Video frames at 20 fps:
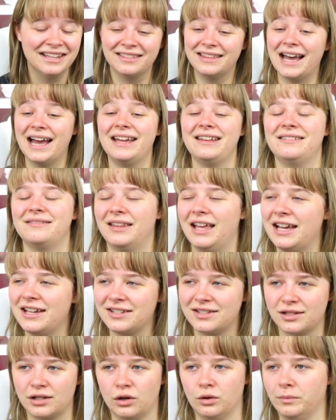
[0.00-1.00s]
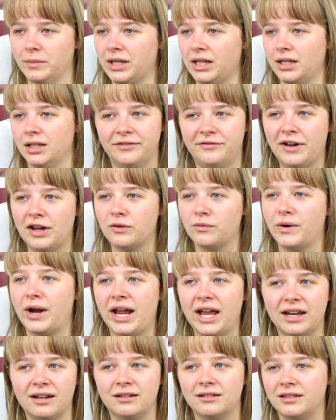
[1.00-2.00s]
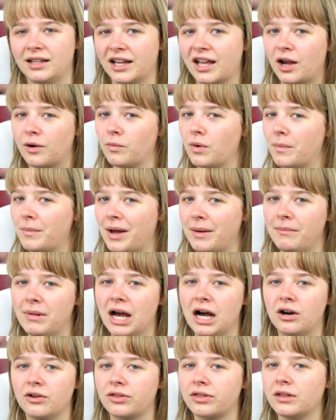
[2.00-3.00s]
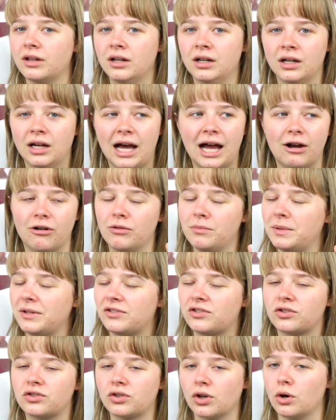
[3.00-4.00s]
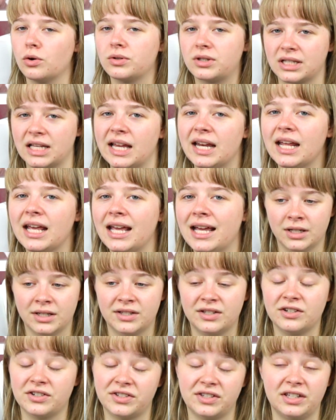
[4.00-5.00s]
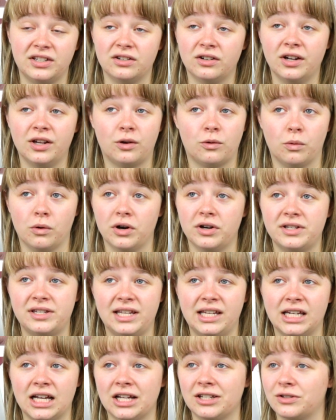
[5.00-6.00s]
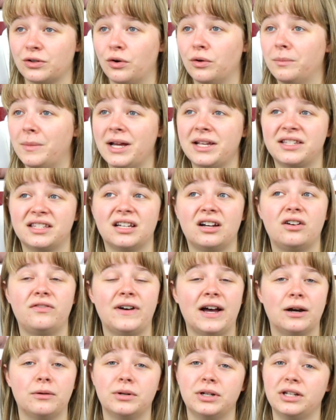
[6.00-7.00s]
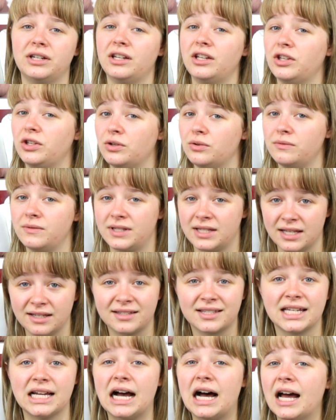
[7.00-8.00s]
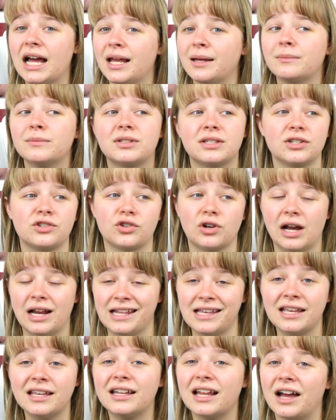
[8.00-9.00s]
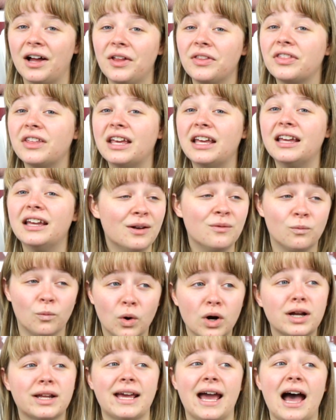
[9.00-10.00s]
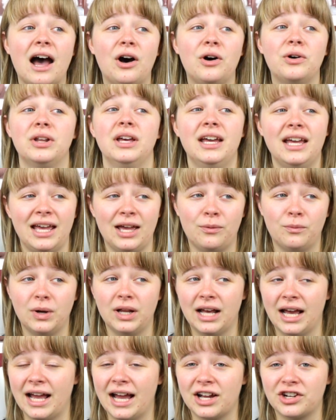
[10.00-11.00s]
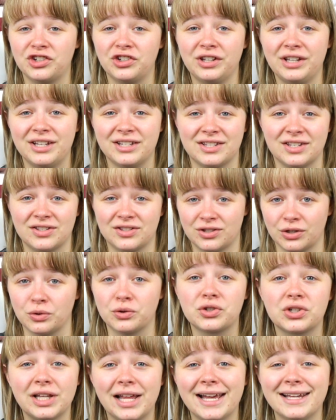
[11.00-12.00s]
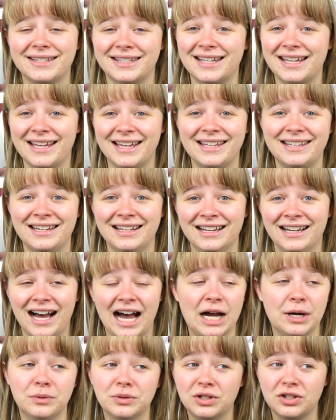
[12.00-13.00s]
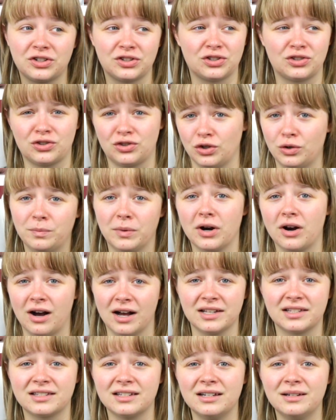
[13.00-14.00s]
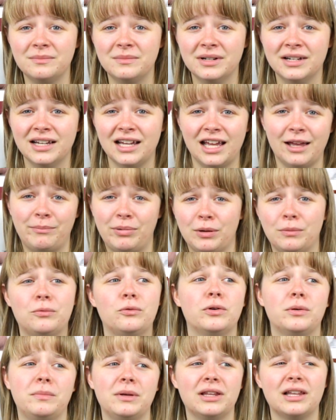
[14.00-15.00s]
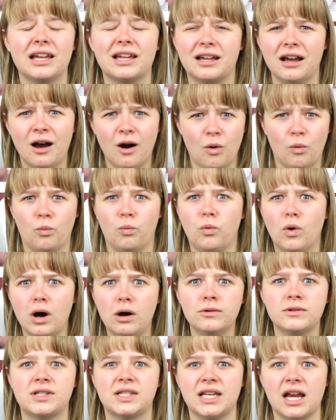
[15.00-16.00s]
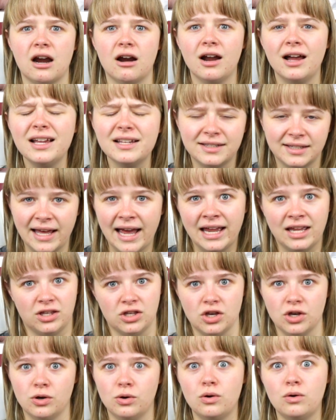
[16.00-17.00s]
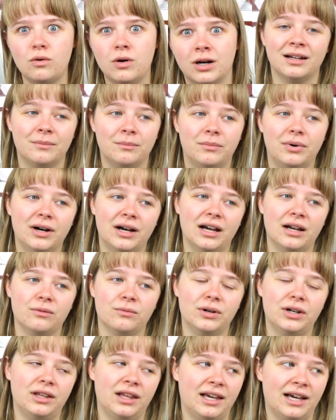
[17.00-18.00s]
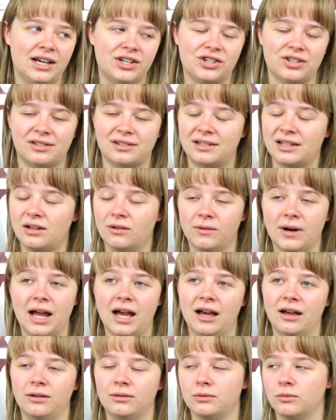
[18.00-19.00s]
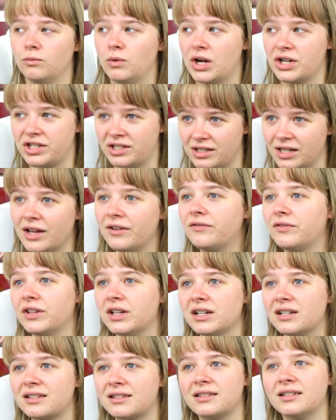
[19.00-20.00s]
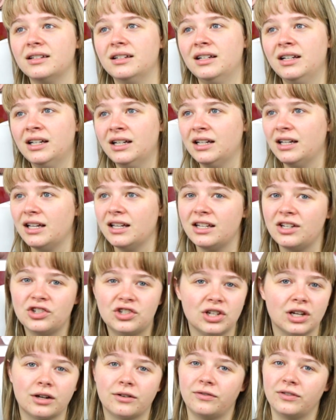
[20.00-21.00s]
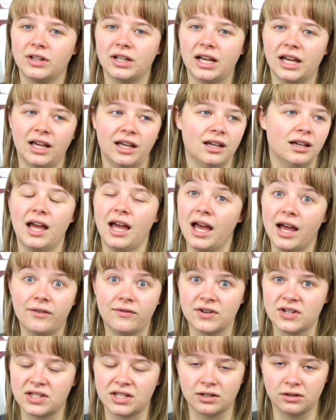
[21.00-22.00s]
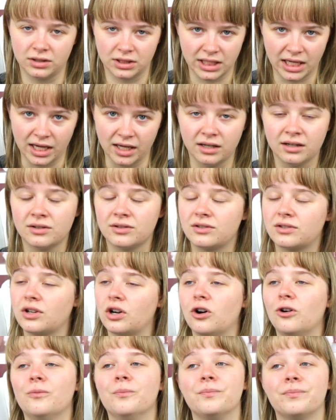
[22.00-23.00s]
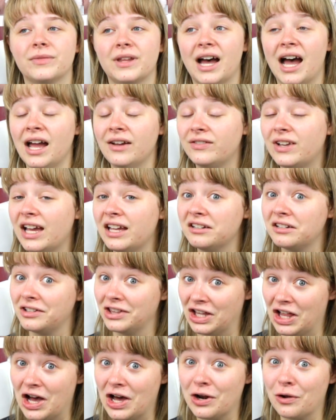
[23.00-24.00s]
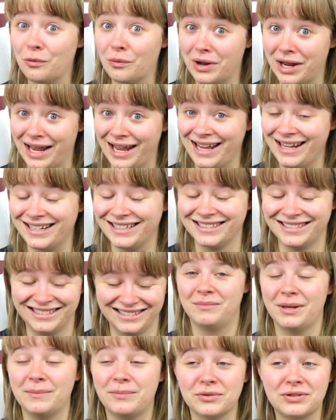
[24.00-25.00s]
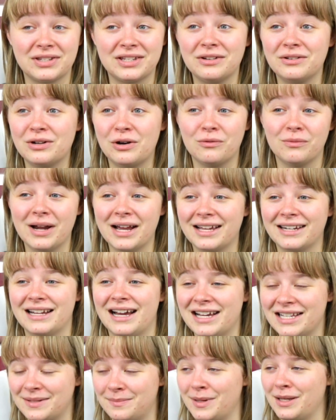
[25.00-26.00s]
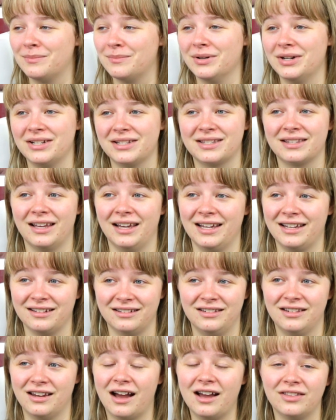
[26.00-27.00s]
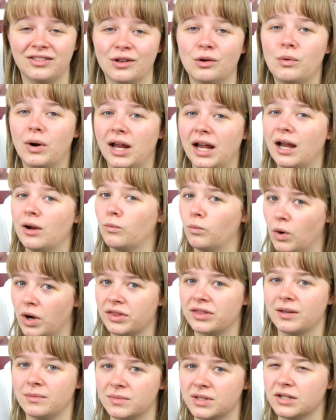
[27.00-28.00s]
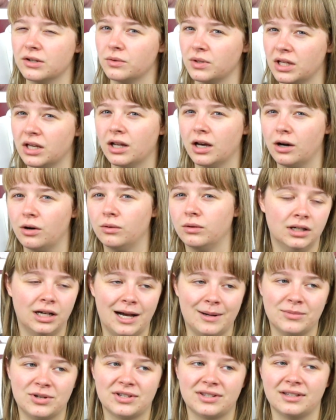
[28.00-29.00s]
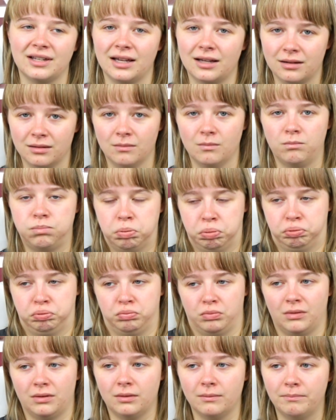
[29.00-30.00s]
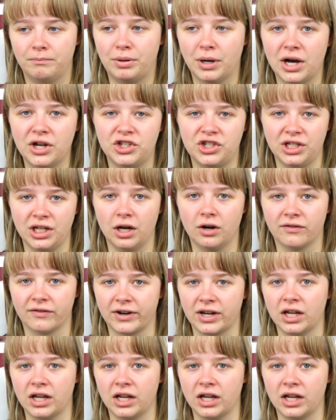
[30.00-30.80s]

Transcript: That, that is so me. If I ran like I run my mouth, I would be so skinny. Seriously, during quarantine, I told myself I would use this time to try to eat healthy and work out. And when I actually get to socialize again, I would look super awesome. And people would be like, whoa, Sarah, is that you? But really, I just sit around watching Netflix, eating Chick-fil-A every single day. So I've gained a lot of weight. People still don't recognize but it's like not in the way I want them to, you know? I'm just like pudgy over